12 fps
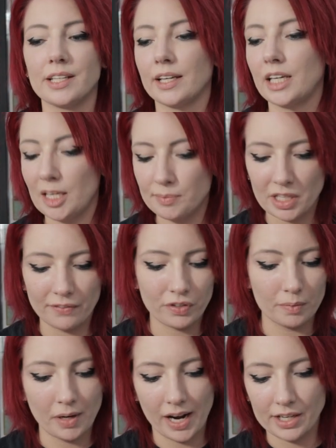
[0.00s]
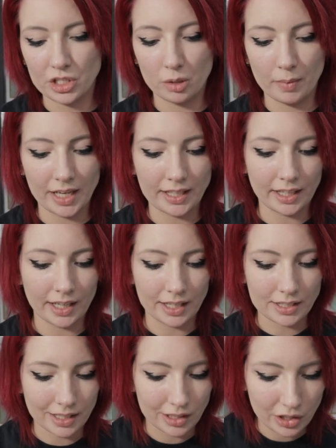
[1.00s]
It keeps them from buying too many
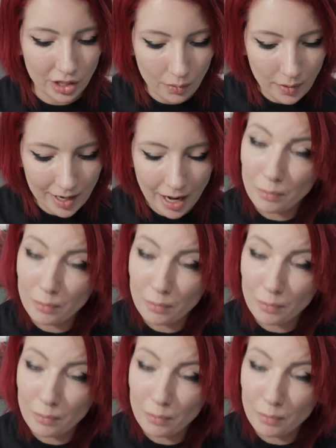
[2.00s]
kits. And you know what?